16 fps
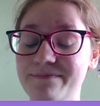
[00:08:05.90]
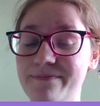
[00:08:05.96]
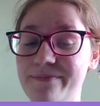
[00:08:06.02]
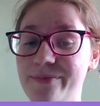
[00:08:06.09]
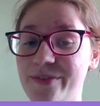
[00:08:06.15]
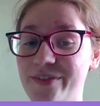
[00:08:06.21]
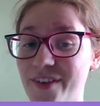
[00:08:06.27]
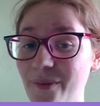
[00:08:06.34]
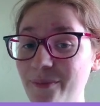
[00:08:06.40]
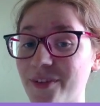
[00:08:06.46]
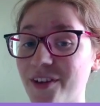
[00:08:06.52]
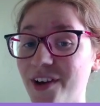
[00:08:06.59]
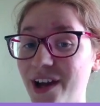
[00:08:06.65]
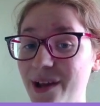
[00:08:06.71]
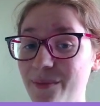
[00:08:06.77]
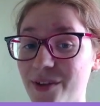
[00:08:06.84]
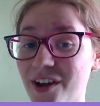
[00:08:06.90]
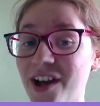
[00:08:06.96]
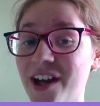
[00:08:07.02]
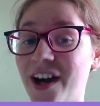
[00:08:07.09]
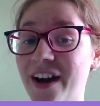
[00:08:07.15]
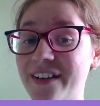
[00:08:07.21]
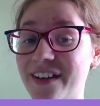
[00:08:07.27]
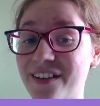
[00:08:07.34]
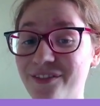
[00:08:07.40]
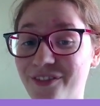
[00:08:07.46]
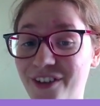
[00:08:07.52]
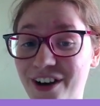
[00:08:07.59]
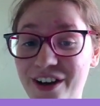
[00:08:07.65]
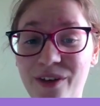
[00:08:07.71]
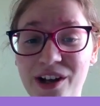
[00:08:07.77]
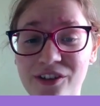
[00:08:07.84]
Sometimes I
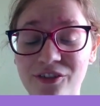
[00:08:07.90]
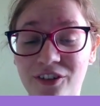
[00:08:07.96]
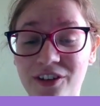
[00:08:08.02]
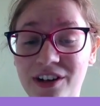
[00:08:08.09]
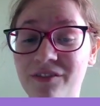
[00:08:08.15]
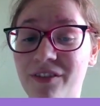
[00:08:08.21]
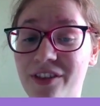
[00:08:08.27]
identify quite strongly